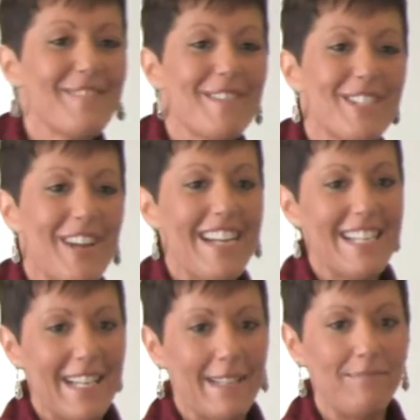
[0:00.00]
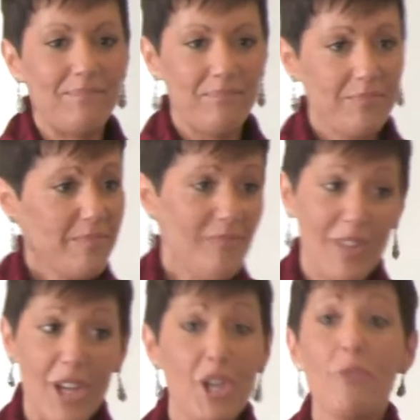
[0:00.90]
need to be trained in it.
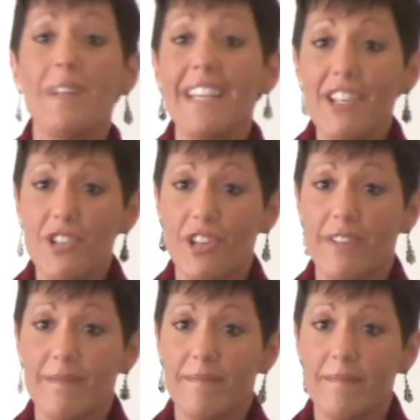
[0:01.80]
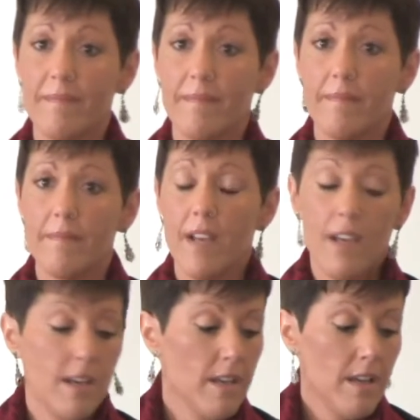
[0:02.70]
Human nature.
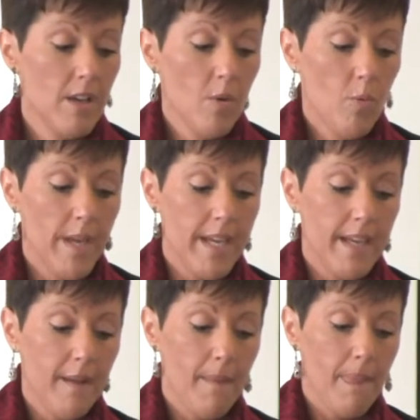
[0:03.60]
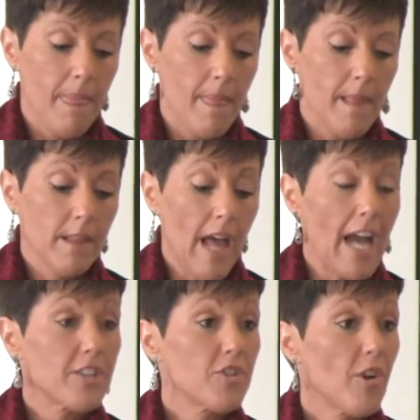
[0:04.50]
We
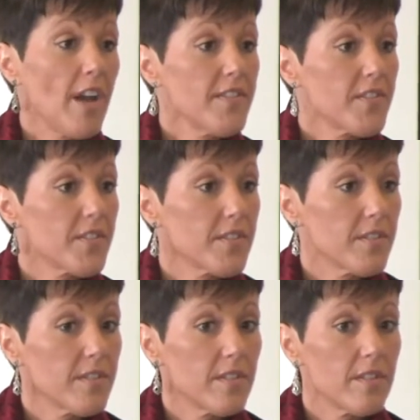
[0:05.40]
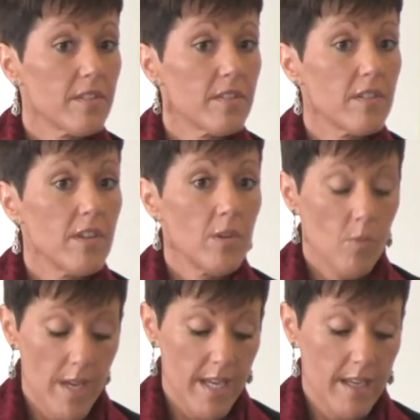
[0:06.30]
lack trust.
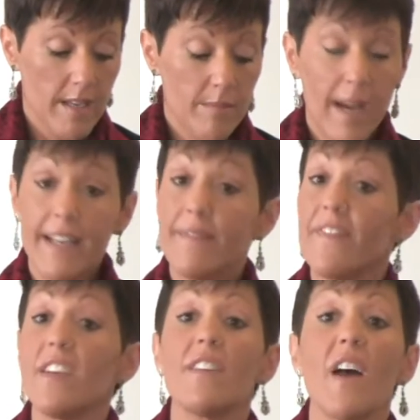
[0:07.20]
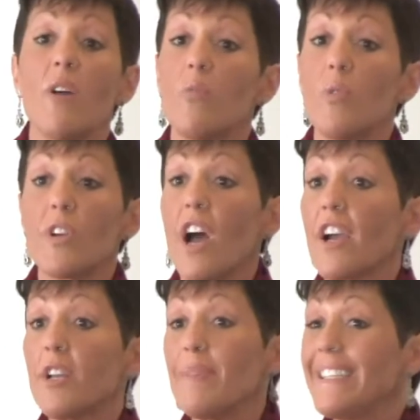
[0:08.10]
We might feel that we're
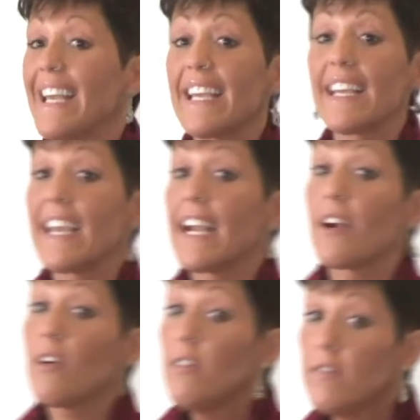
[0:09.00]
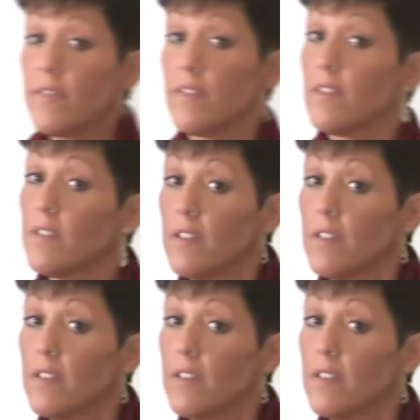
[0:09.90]
not going to be taken care of.